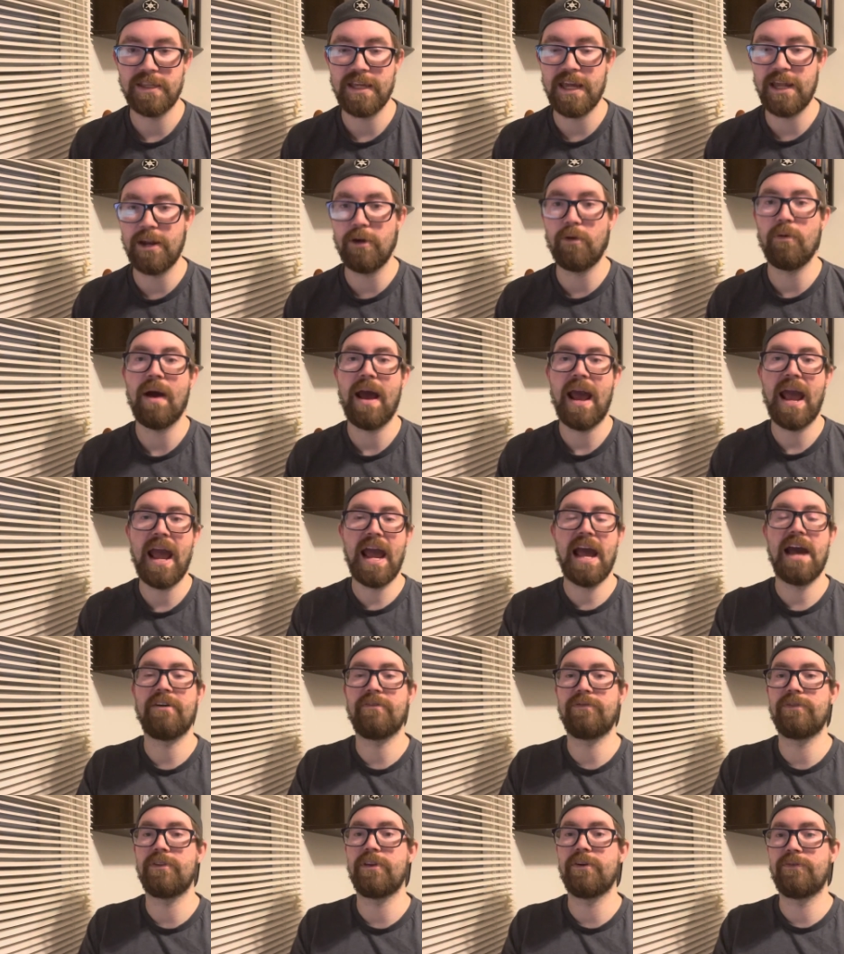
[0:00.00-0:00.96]
They don't
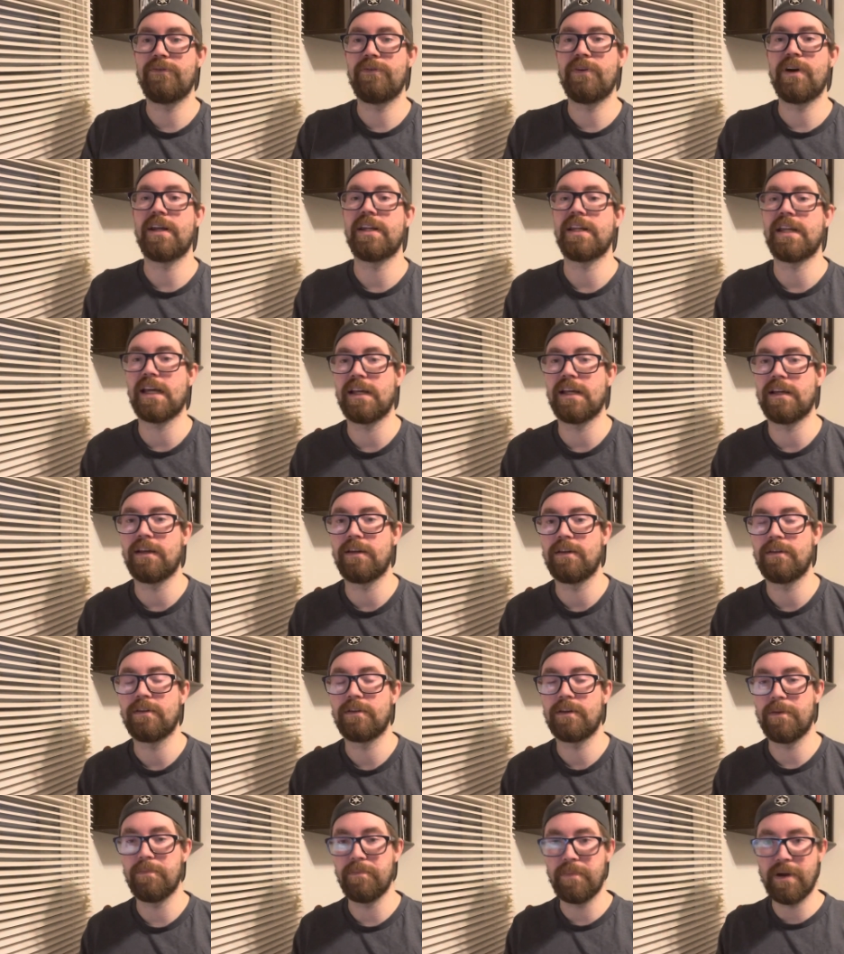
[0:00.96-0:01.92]
have the funding
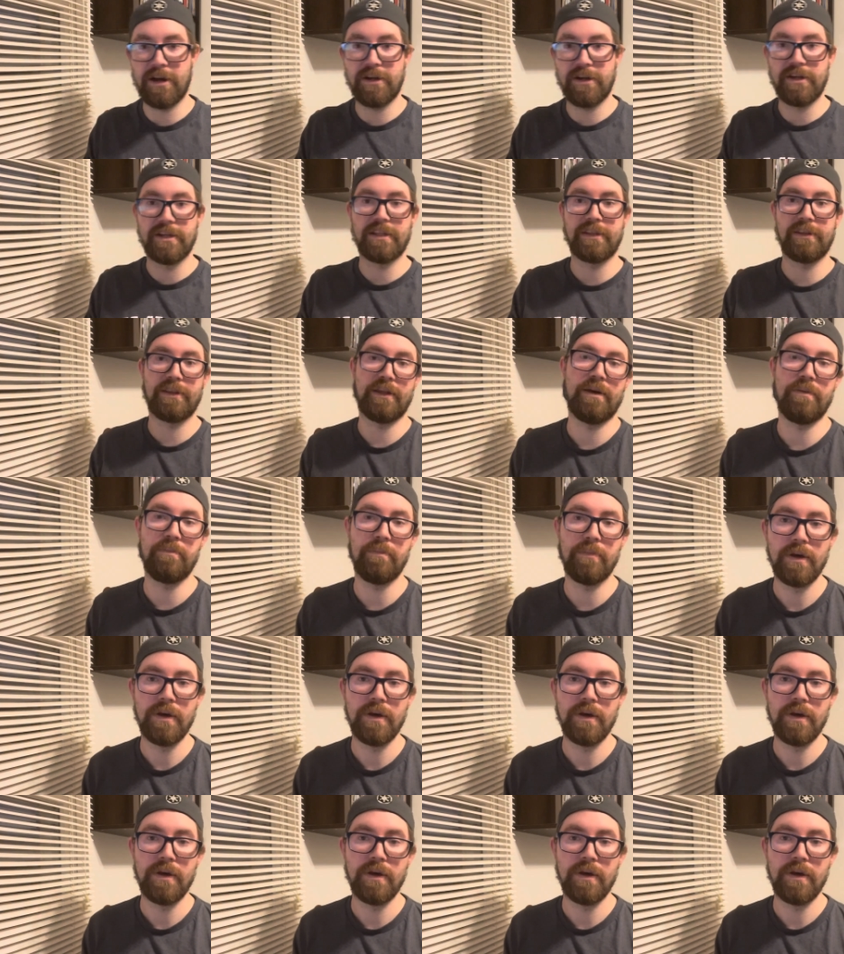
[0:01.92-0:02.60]
compared to them.